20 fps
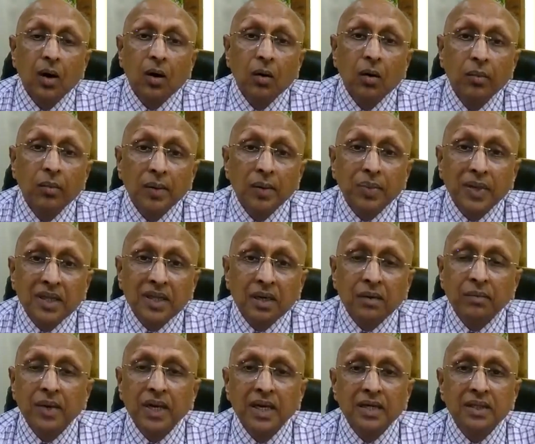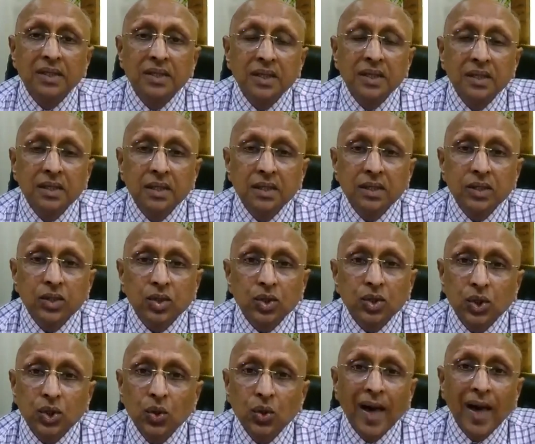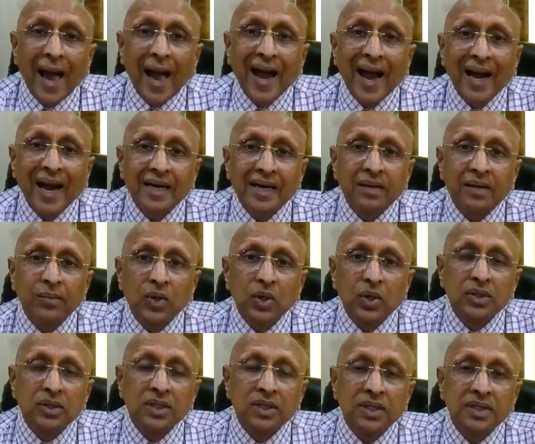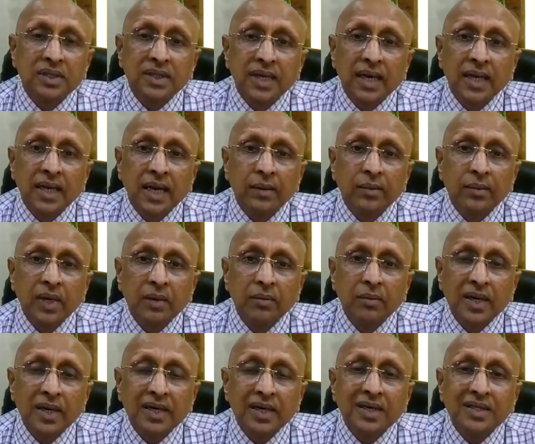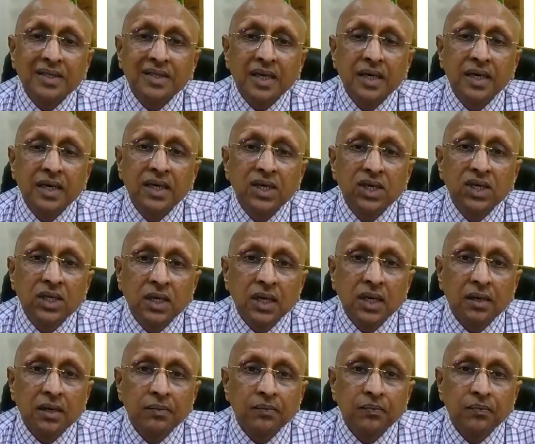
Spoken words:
Homeopathic medicine should act because it is dynamic, but it is conditioned.